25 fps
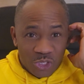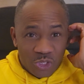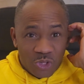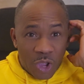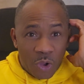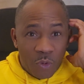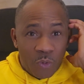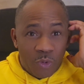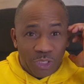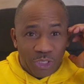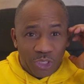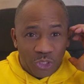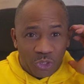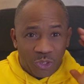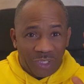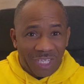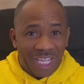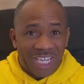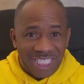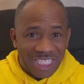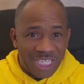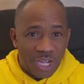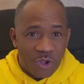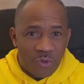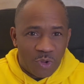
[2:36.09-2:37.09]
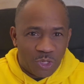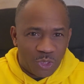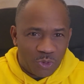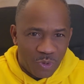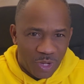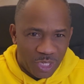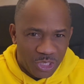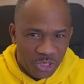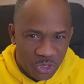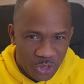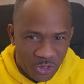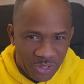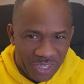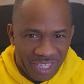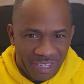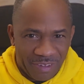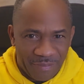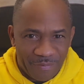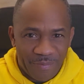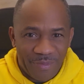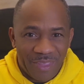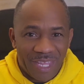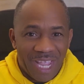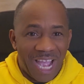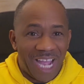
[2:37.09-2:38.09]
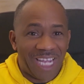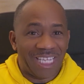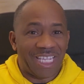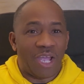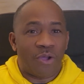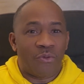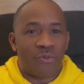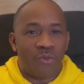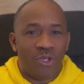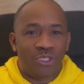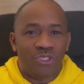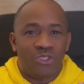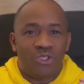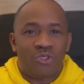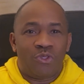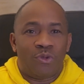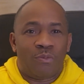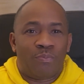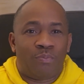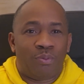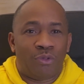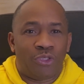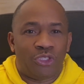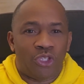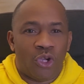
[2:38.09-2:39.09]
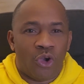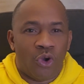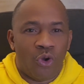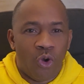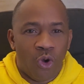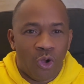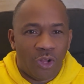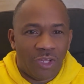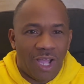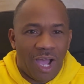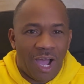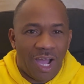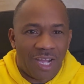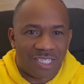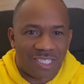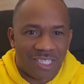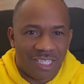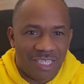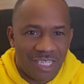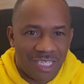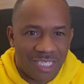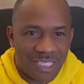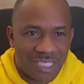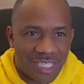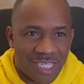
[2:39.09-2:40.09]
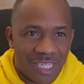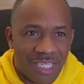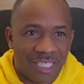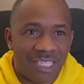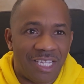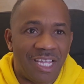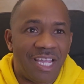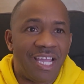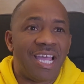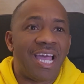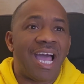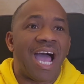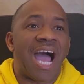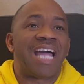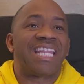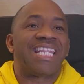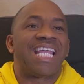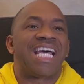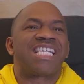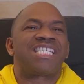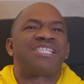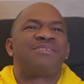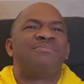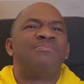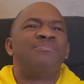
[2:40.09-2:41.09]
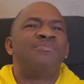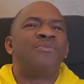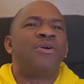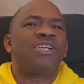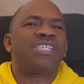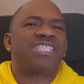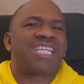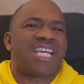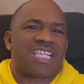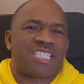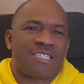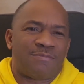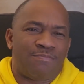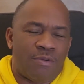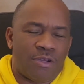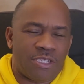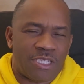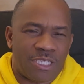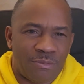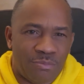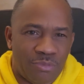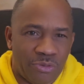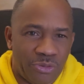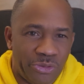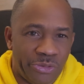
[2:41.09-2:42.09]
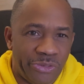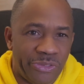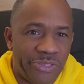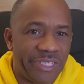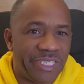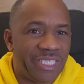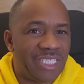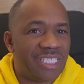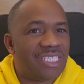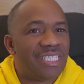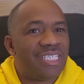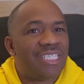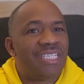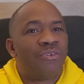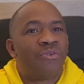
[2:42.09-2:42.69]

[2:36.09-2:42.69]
So I want you to understand what we're doing, and I want you to put your whole heart in this thing, and as much as possible,